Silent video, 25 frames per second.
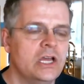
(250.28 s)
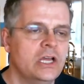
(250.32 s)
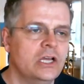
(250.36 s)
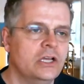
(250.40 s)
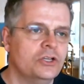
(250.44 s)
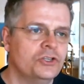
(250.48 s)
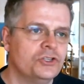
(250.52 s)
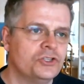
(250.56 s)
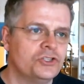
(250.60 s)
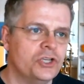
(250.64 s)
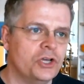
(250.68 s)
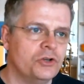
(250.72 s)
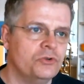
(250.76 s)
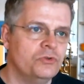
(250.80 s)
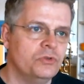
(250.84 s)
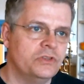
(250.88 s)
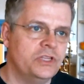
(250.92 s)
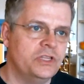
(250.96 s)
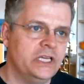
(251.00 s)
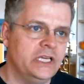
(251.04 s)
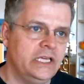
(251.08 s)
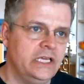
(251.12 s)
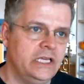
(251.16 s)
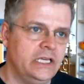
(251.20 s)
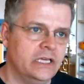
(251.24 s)
So
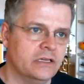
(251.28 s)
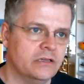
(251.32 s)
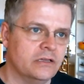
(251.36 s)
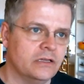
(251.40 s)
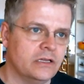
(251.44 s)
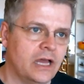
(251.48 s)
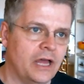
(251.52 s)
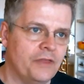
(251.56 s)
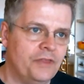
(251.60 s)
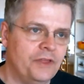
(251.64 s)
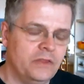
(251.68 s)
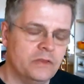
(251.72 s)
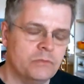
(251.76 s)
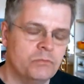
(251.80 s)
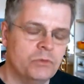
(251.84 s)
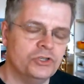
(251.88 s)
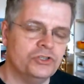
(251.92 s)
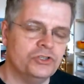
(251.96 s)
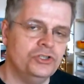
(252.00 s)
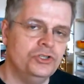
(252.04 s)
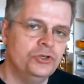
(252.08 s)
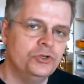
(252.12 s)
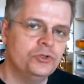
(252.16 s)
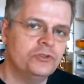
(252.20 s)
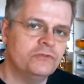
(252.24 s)
I think the
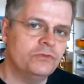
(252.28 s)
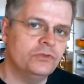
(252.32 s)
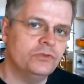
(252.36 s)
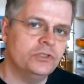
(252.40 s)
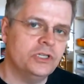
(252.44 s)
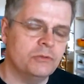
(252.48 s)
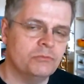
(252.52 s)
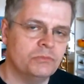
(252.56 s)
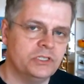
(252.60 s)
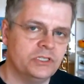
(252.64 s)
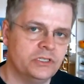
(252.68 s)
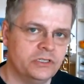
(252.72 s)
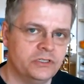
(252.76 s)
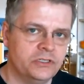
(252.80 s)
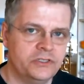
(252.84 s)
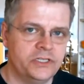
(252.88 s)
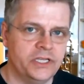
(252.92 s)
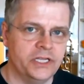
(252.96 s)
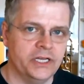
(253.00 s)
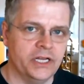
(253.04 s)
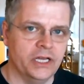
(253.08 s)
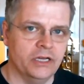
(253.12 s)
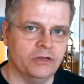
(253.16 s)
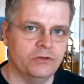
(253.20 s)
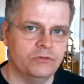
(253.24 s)
most useful number to
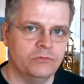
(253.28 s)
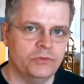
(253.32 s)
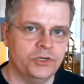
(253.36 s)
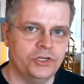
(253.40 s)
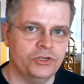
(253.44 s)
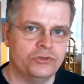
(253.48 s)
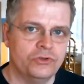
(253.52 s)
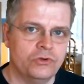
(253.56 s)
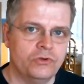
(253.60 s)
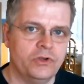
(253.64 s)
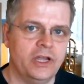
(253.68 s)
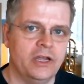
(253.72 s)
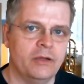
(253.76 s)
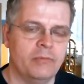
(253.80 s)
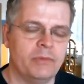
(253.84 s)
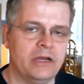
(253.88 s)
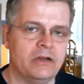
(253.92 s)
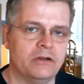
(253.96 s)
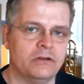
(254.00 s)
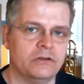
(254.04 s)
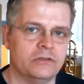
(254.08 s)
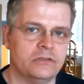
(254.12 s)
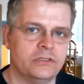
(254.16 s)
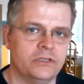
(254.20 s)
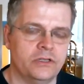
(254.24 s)
consider when you're talking
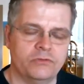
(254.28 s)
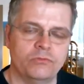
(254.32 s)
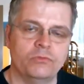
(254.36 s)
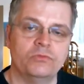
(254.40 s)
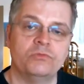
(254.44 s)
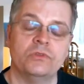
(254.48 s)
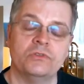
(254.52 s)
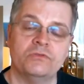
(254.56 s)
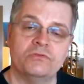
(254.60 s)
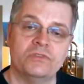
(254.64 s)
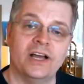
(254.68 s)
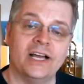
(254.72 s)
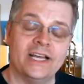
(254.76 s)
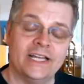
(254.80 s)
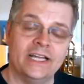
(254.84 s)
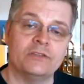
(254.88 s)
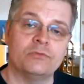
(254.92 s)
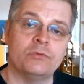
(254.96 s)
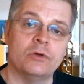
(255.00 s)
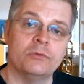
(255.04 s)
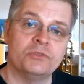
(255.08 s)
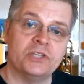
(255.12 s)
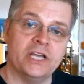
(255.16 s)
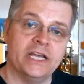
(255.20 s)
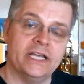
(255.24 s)
about, I guess what
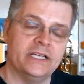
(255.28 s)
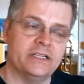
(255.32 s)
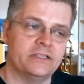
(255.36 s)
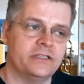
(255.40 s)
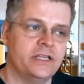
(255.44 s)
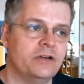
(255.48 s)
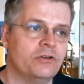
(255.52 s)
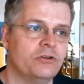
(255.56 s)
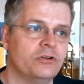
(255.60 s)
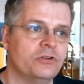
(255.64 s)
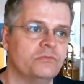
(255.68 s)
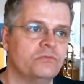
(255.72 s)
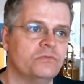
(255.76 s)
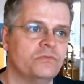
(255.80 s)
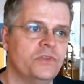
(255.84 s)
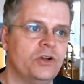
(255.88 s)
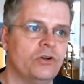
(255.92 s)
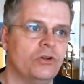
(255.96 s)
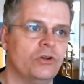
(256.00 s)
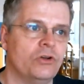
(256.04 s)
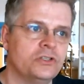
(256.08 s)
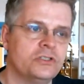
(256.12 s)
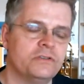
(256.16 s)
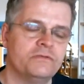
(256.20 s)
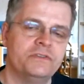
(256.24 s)
I'm saying is there are
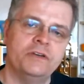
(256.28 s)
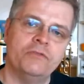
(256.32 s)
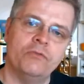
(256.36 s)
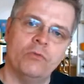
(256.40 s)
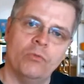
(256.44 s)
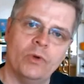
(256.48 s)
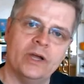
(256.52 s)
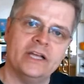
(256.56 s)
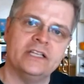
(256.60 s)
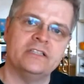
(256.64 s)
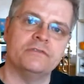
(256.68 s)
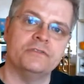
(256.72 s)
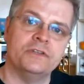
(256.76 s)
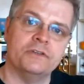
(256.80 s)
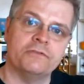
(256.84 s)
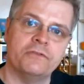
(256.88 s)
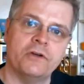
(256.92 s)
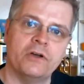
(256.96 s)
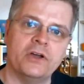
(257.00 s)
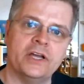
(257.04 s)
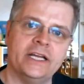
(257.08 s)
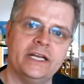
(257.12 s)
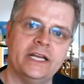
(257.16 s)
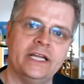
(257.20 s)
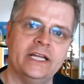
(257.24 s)
lots of different ways of
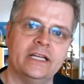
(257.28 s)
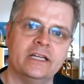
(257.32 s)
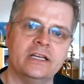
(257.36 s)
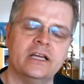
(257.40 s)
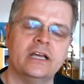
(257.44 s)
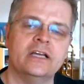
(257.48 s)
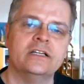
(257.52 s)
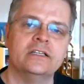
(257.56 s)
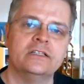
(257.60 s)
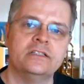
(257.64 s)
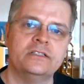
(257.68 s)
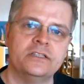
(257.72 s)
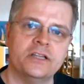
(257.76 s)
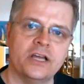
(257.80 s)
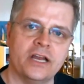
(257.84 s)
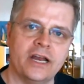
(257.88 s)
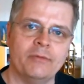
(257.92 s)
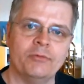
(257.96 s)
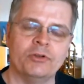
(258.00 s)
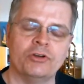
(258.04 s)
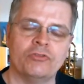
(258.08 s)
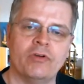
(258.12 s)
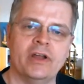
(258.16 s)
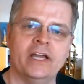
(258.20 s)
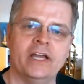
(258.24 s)
defining
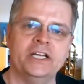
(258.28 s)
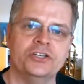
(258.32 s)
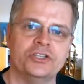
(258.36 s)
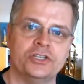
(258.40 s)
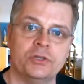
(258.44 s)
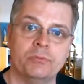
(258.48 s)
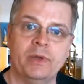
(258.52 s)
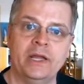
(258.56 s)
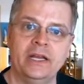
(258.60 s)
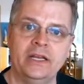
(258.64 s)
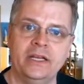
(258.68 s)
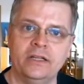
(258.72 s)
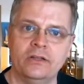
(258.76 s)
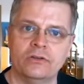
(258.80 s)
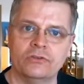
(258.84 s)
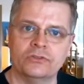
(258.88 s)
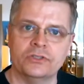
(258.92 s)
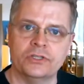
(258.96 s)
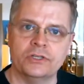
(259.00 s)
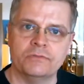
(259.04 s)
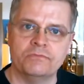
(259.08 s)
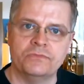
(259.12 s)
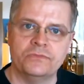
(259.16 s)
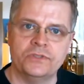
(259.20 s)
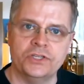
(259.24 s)
dynamic range depending on
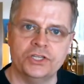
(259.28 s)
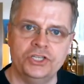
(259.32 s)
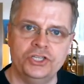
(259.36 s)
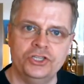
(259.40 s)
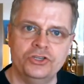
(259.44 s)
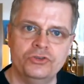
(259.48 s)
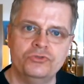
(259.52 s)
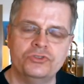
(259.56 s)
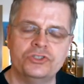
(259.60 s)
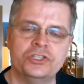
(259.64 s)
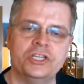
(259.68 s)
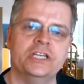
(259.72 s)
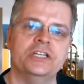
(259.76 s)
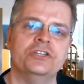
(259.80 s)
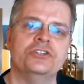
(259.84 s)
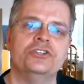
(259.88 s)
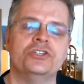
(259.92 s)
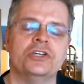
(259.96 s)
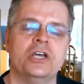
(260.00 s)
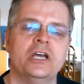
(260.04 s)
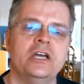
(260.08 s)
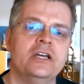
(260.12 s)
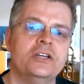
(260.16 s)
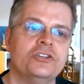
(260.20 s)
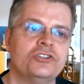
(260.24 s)
the usage.
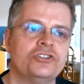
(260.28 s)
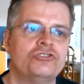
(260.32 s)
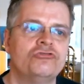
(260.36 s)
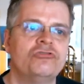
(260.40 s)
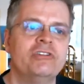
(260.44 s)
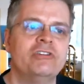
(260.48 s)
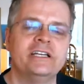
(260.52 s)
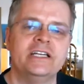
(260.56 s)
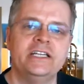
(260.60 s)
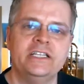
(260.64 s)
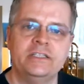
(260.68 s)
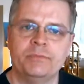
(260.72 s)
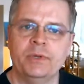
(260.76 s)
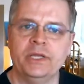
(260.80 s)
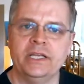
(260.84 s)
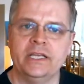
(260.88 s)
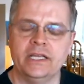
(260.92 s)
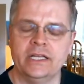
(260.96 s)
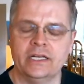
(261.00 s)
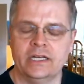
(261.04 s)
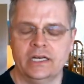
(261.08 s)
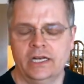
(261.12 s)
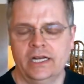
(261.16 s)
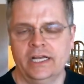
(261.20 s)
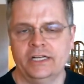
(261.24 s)
Strictly speaking,
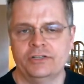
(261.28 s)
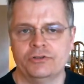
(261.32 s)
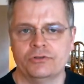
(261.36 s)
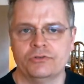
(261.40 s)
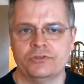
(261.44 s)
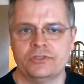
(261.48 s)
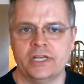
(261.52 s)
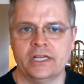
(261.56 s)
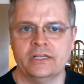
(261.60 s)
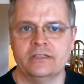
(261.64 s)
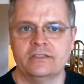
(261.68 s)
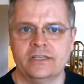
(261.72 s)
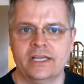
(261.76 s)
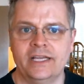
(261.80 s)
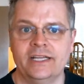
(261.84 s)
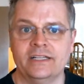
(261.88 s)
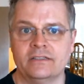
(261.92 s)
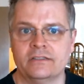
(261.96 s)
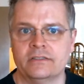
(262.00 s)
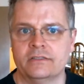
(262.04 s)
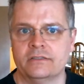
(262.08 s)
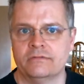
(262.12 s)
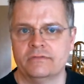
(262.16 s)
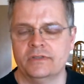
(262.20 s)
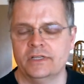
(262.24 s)
in an electrical sense,
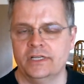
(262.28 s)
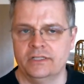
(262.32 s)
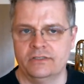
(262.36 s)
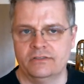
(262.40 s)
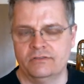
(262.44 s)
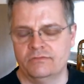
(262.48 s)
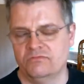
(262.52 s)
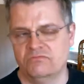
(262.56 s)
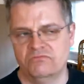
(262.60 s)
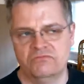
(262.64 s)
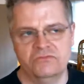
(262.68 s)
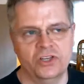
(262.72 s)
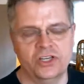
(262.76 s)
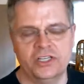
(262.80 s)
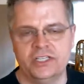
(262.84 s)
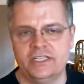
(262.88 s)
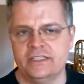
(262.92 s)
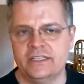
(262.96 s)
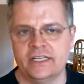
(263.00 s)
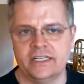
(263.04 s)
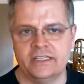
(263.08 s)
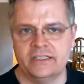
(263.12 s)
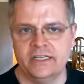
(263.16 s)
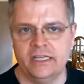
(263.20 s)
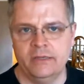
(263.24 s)
it's
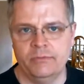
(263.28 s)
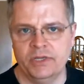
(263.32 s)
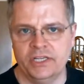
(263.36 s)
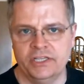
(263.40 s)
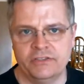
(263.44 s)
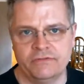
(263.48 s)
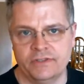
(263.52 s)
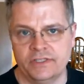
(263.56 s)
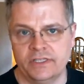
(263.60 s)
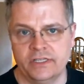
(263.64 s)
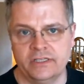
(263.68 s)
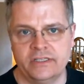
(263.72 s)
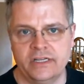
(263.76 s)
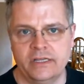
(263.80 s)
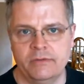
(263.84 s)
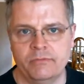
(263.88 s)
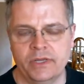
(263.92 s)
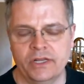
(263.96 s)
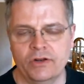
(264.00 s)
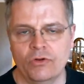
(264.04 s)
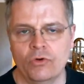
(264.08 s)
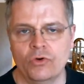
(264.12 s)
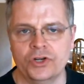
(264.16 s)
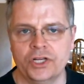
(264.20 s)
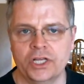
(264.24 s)
96 dBs for
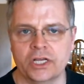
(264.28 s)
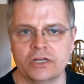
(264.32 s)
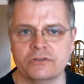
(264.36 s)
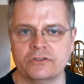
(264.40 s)
16-bit audio.